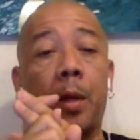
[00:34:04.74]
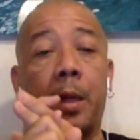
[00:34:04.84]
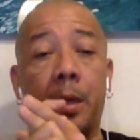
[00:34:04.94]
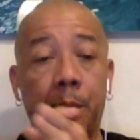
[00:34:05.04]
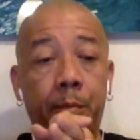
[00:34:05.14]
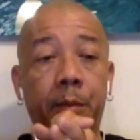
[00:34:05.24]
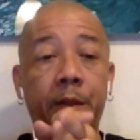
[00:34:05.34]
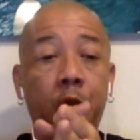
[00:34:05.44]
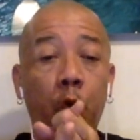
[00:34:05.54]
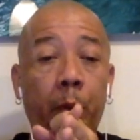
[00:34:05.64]
of them.
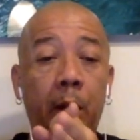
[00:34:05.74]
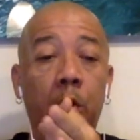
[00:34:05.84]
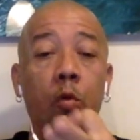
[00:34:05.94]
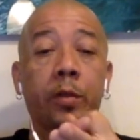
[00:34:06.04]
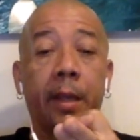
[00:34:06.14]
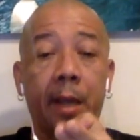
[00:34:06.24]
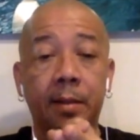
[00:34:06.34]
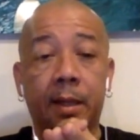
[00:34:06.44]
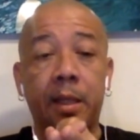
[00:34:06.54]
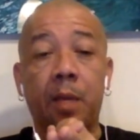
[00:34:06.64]
Mr. Chupa lose a
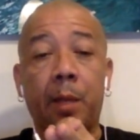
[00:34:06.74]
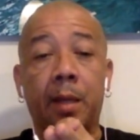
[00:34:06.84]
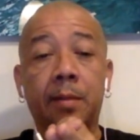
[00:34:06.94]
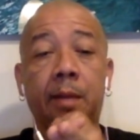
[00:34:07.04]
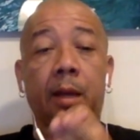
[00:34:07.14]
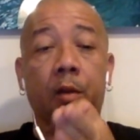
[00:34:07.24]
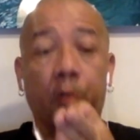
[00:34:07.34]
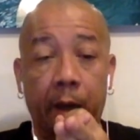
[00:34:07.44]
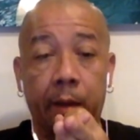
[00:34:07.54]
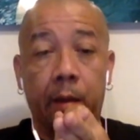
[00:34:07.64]
dance, I came and start
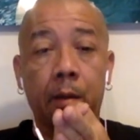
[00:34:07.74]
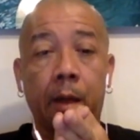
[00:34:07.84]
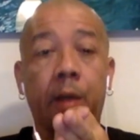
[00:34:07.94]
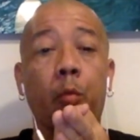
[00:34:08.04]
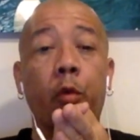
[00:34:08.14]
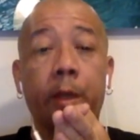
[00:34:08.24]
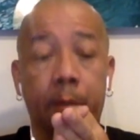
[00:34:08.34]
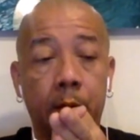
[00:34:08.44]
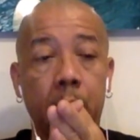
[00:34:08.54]
cry and him win.